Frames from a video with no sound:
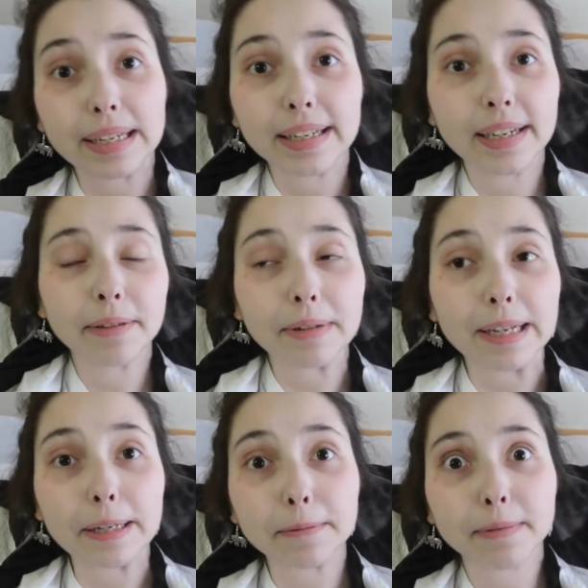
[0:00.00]
But
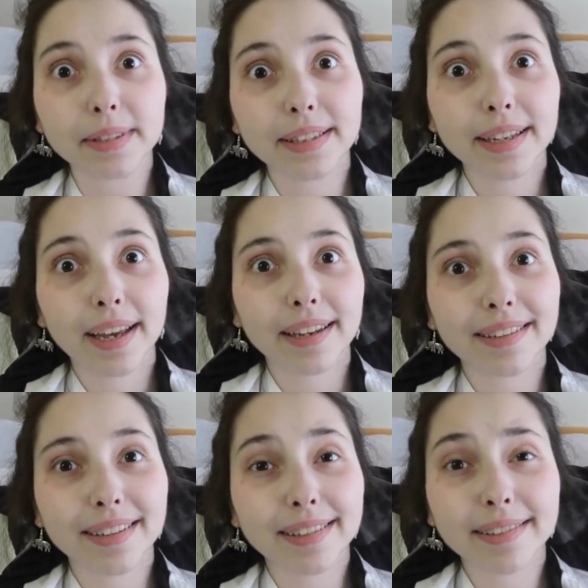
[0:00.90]
anyway, once
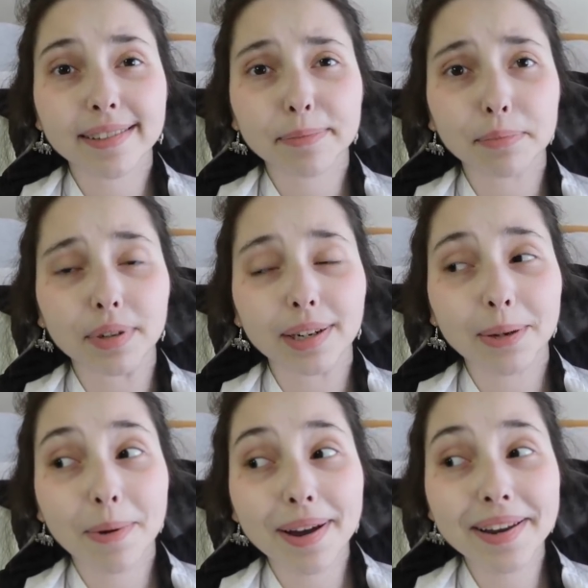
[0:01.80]
again, it's
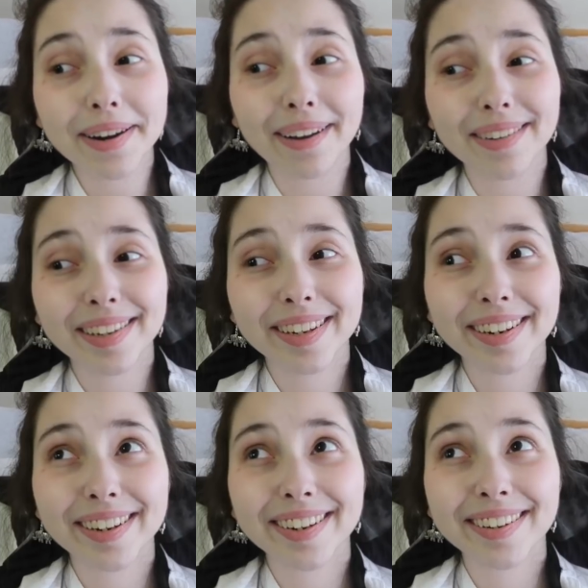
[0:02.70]
pretty quiet around
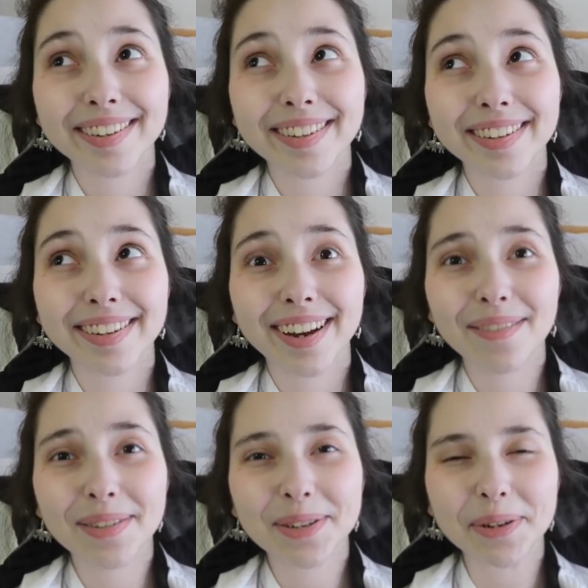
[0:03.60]
here,
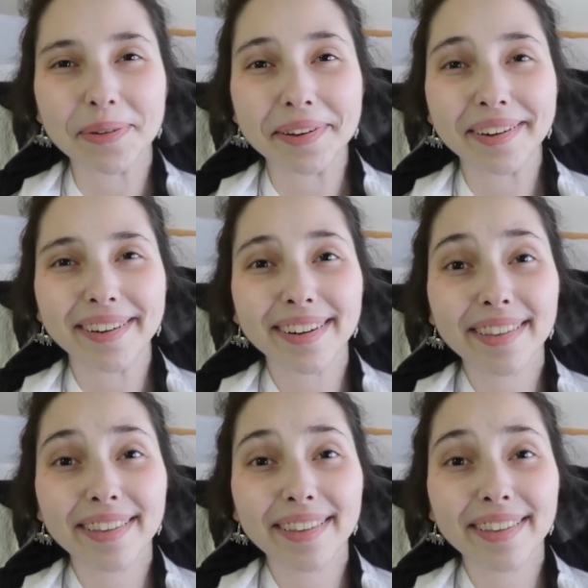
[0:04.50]
not much going on.